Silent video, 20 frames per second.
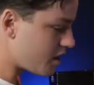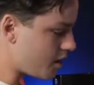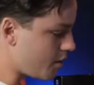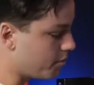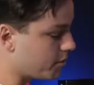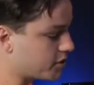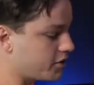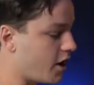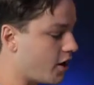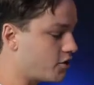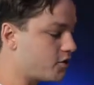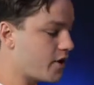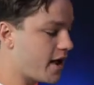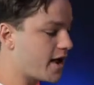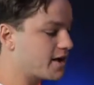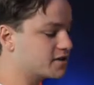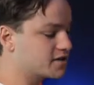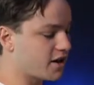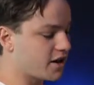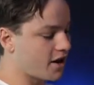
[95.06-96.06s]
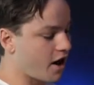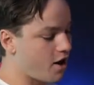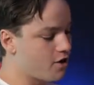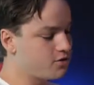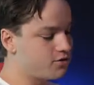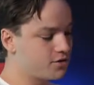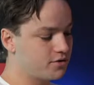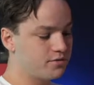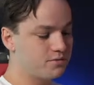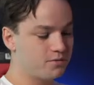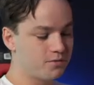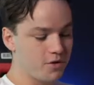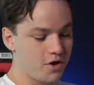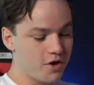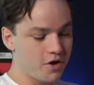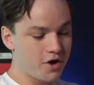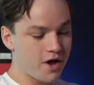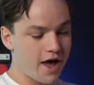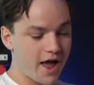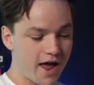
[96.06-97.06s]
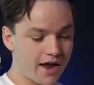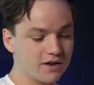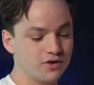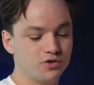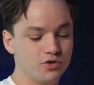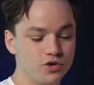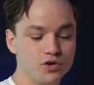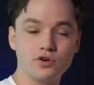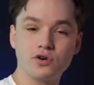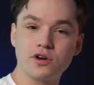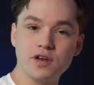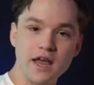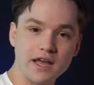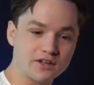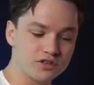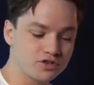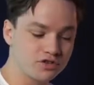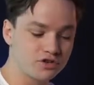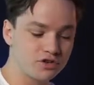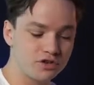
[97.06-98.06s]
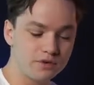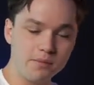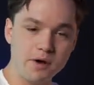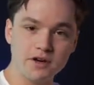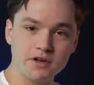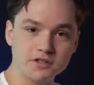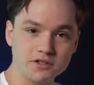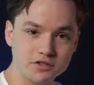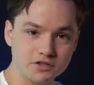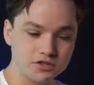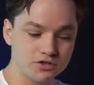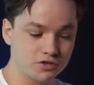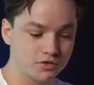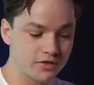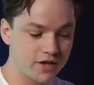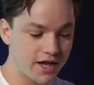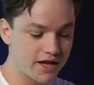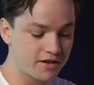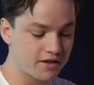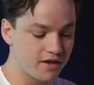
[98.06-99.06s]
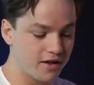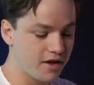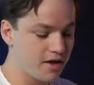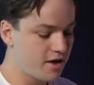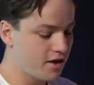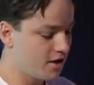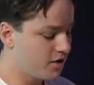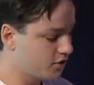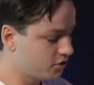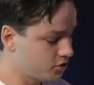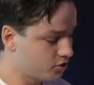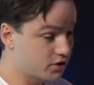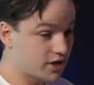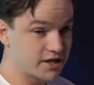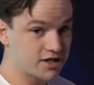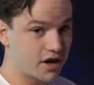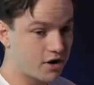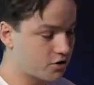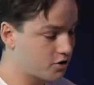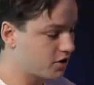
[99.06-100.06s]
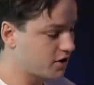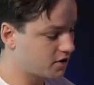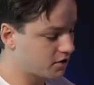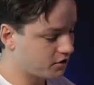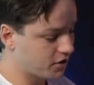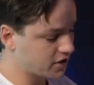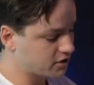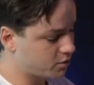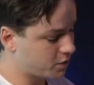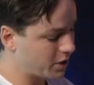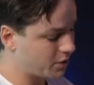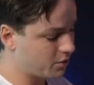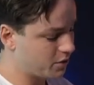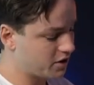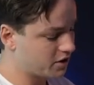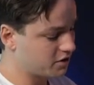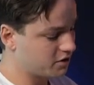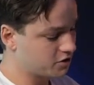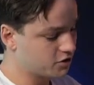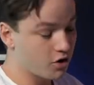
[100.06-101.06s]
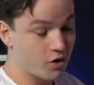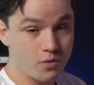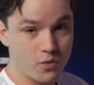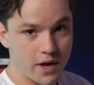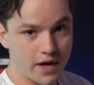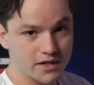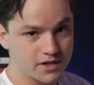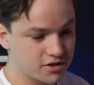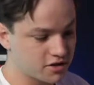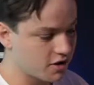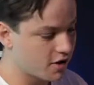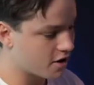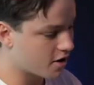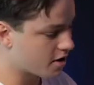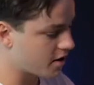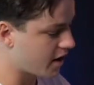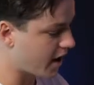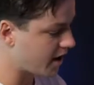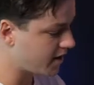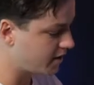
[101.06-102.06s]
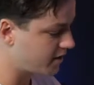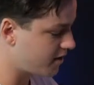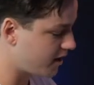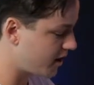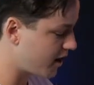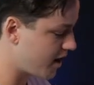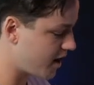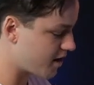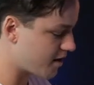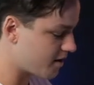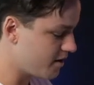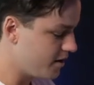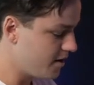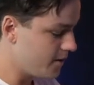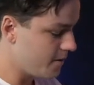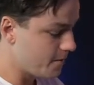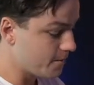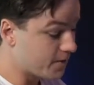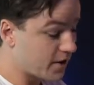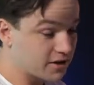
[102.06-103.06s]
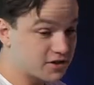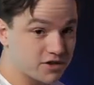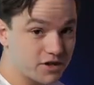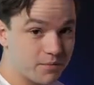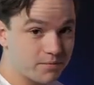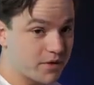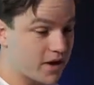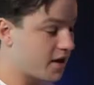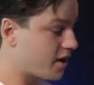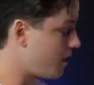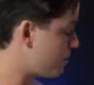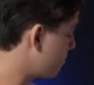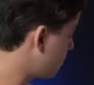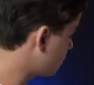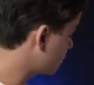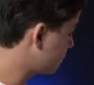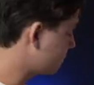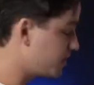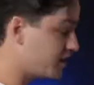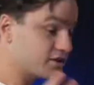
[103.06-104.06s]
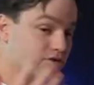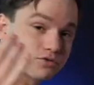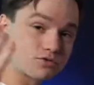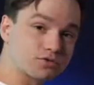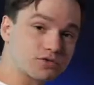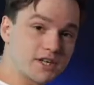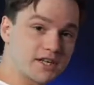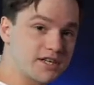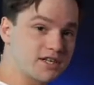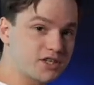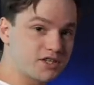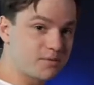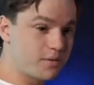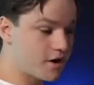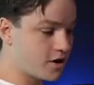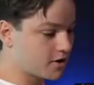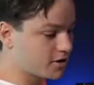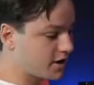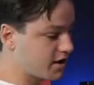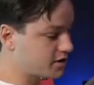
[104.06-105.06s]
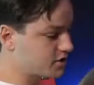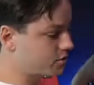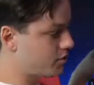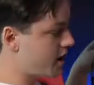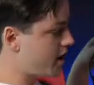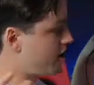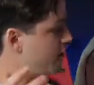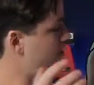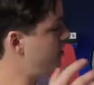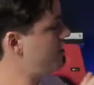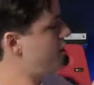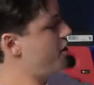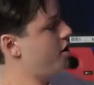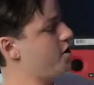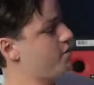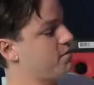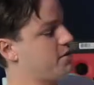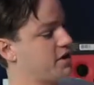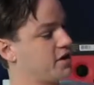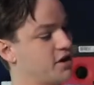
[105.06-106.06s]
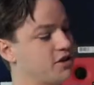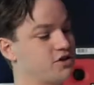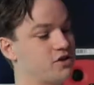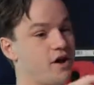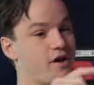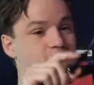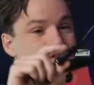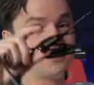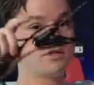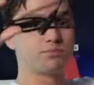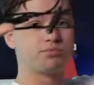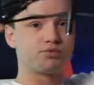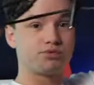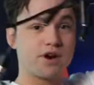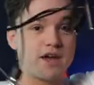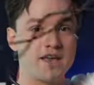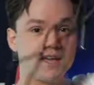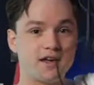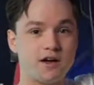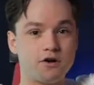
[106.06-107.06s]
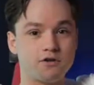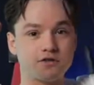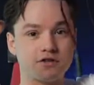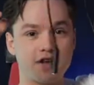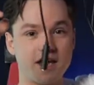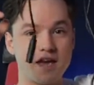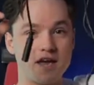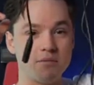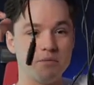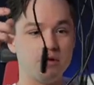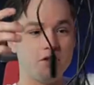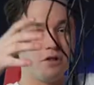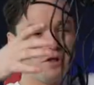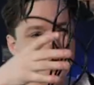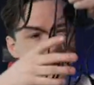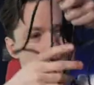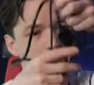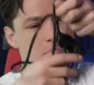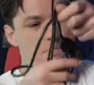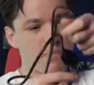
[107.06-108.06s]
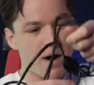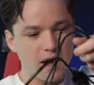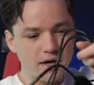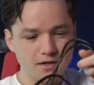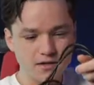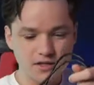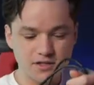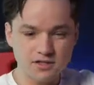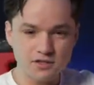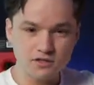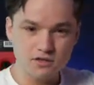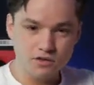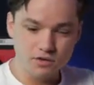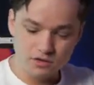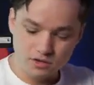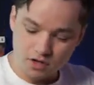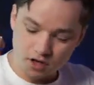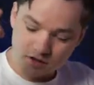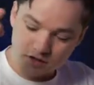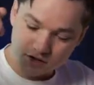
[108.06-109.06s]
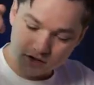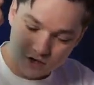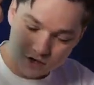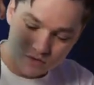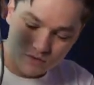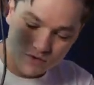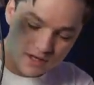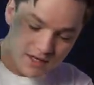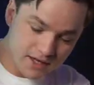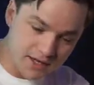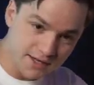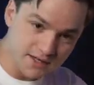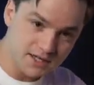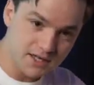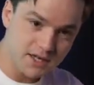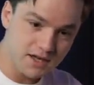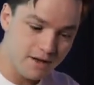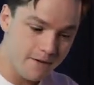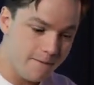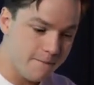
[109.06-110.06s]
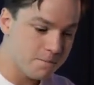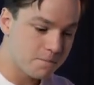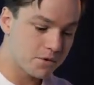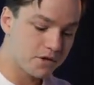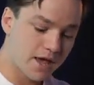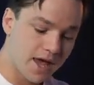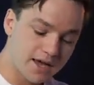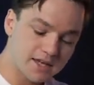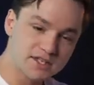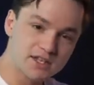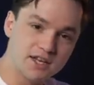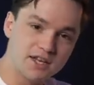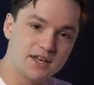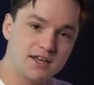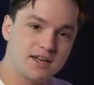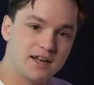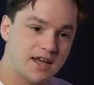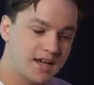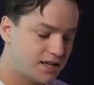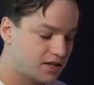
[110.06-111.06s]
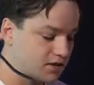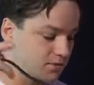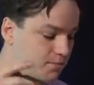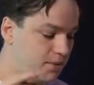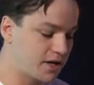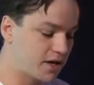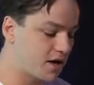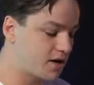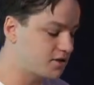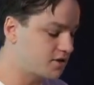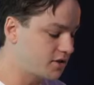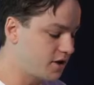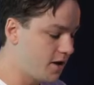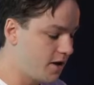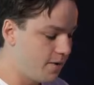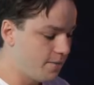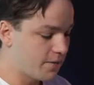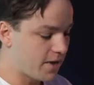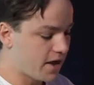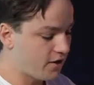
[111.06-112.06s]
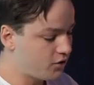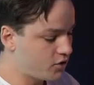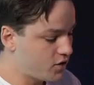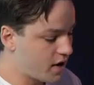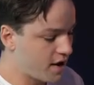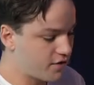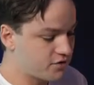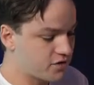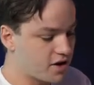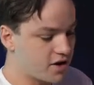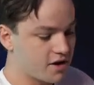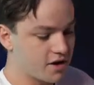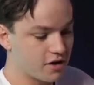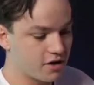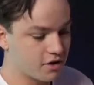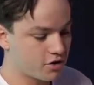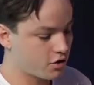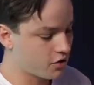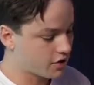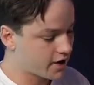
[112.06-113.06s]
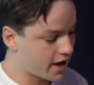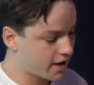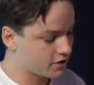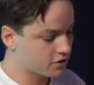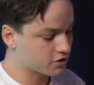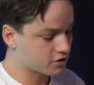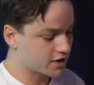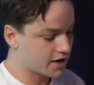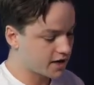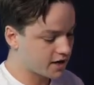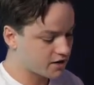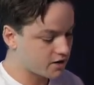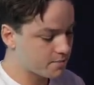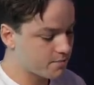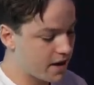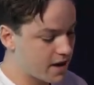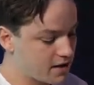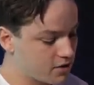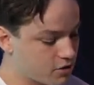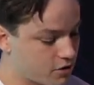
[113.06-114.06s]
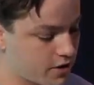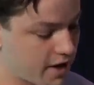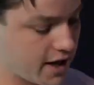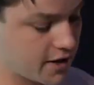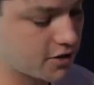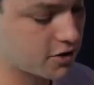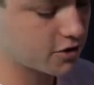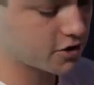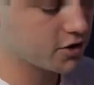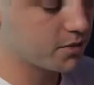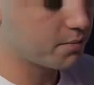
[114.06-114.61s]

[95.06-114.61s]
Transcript: But now you ask, like, how the heck do you connect your studio monitors to that, to this audio interface? Well, don't X L R anything here. That's something Apogee did really smart as well, because you have this breakout cable. Mine doesn't look not so easy, but actually it is, because if you have the connector here, the main connector, you